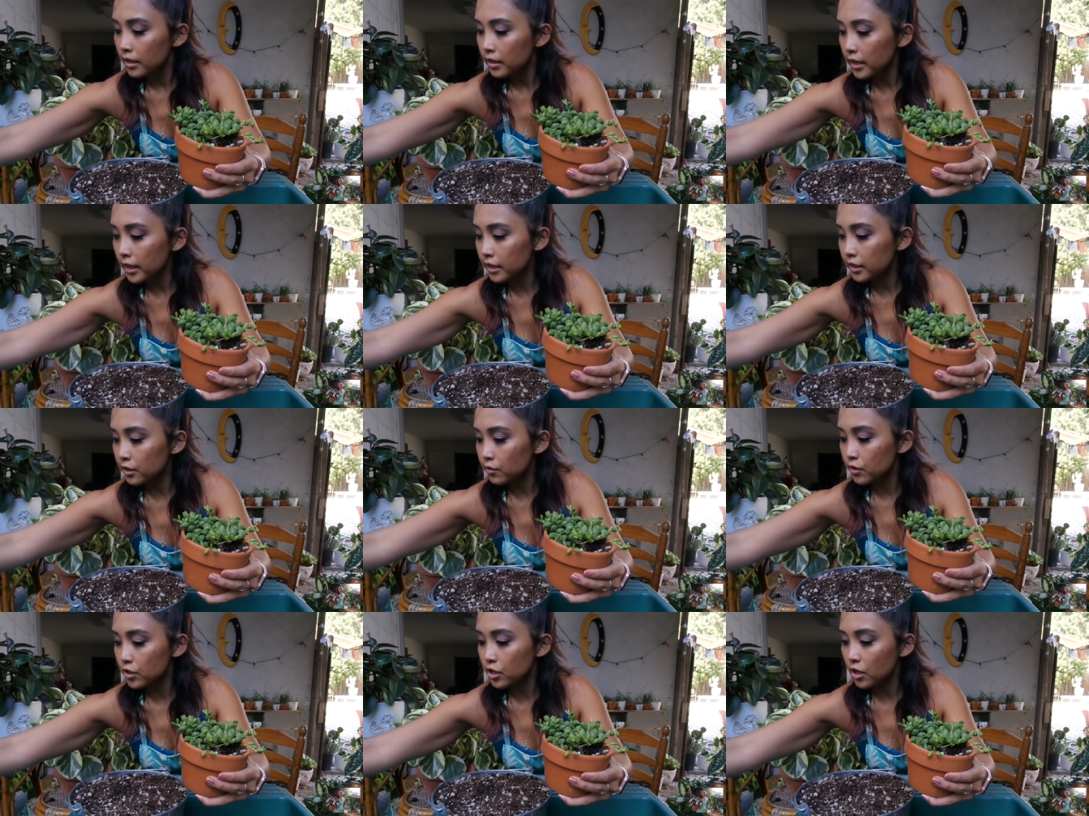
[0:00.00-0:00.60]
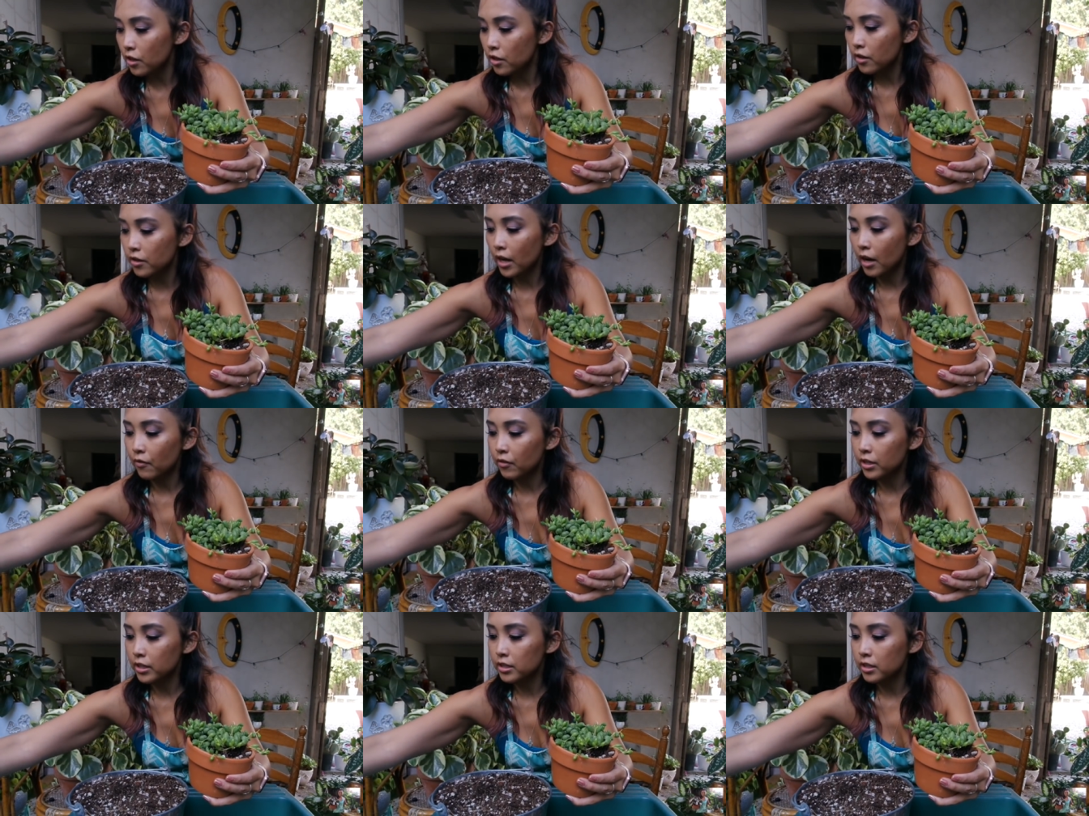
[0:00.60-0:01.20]
Next to each other.
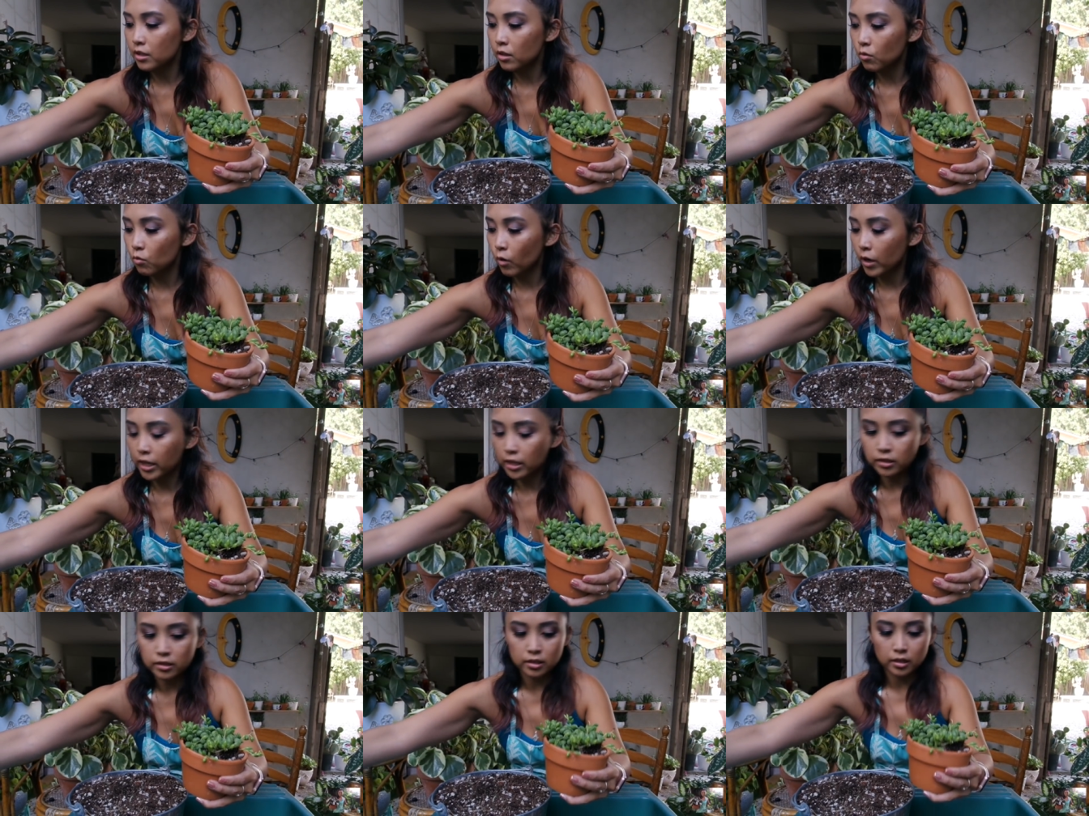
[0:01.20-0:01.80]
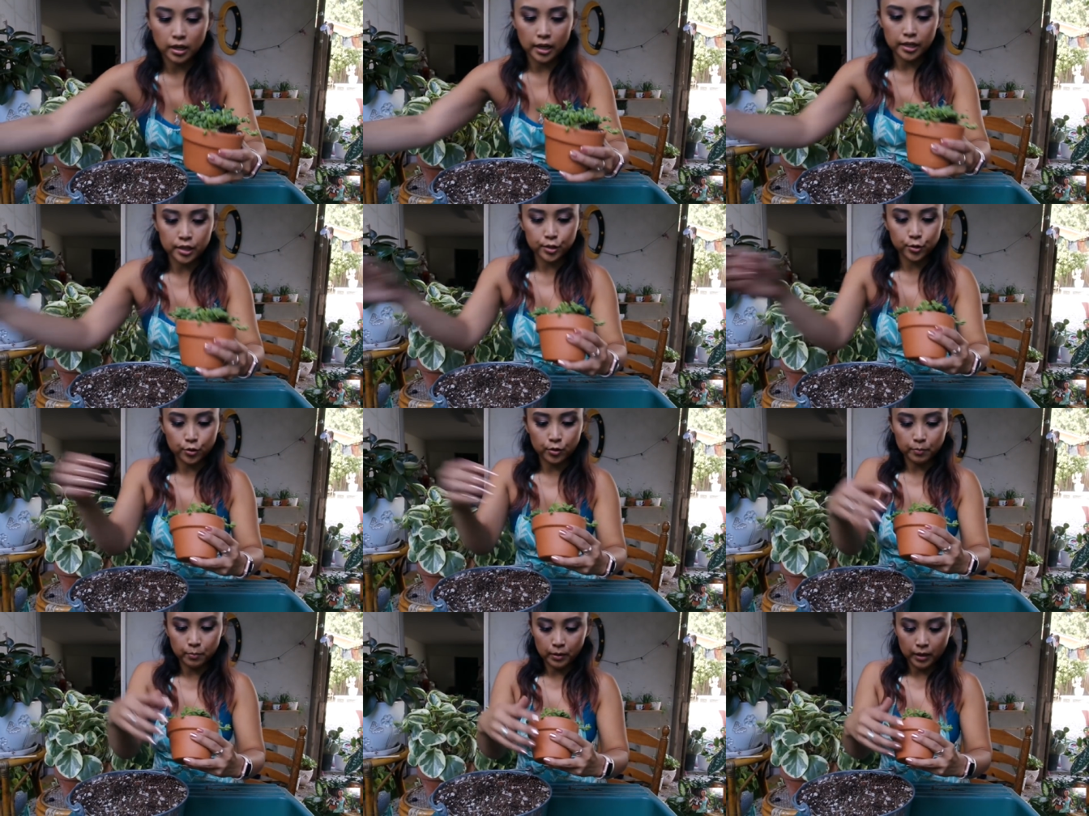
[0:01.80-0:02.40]
That one is in a white
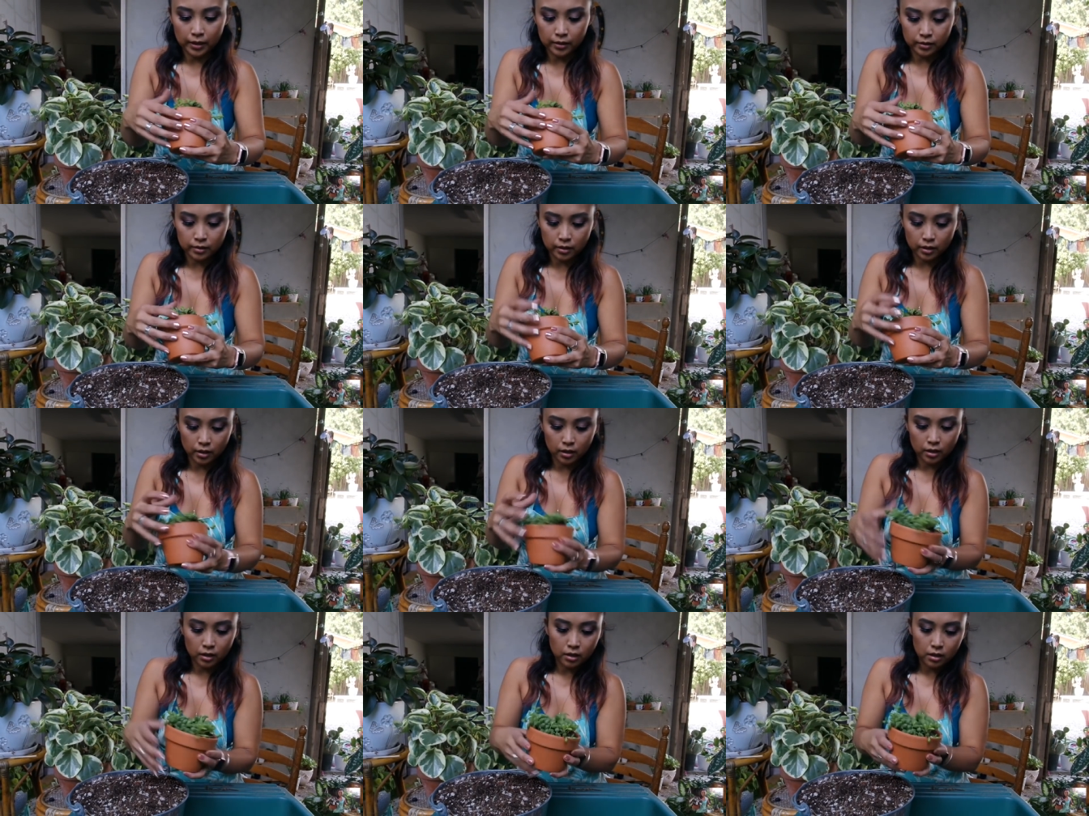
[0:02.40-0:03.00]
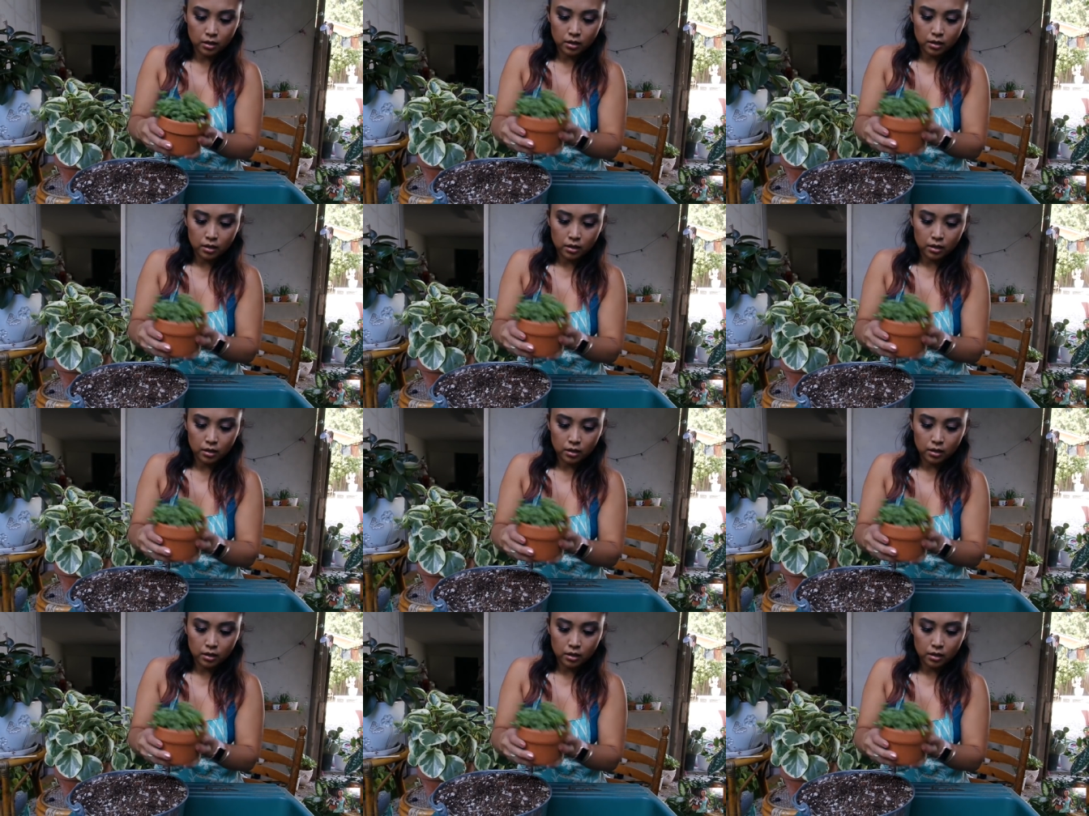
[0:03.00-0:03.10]
ice cream planter.